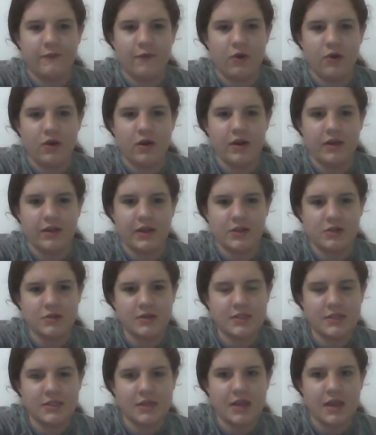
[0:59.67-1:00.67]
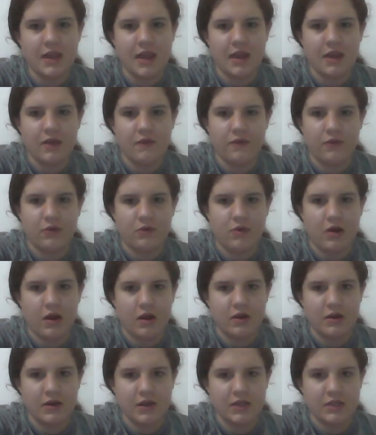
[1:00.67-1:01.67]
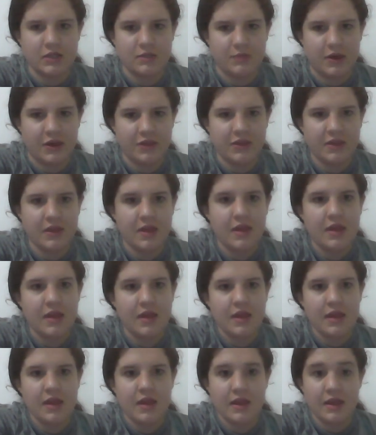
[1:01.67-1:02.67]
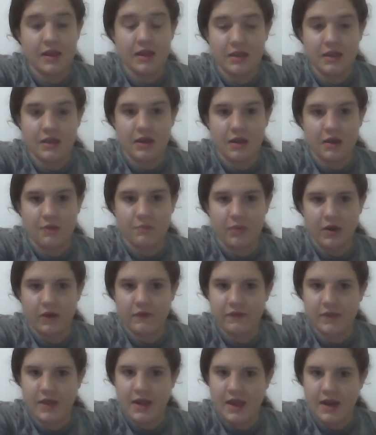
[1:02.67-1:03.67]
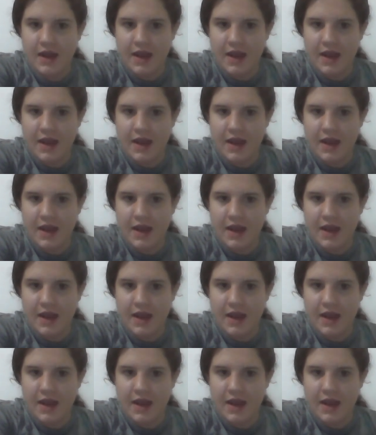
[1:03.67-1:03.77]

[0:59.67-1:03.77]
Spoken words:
for electricity, and for water each month. Anything above that,